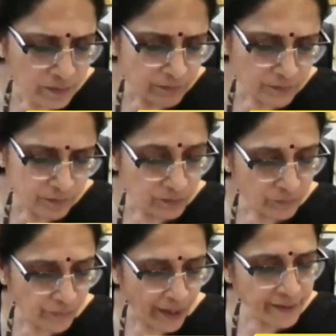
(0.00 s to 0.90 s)

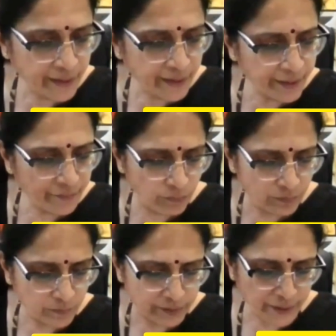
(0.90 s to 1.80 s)
finally, they've
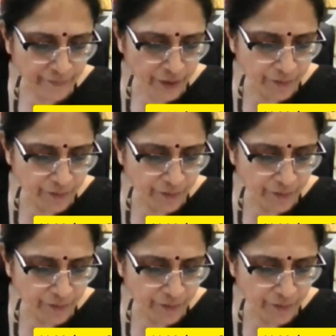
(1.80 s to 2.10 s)
given certain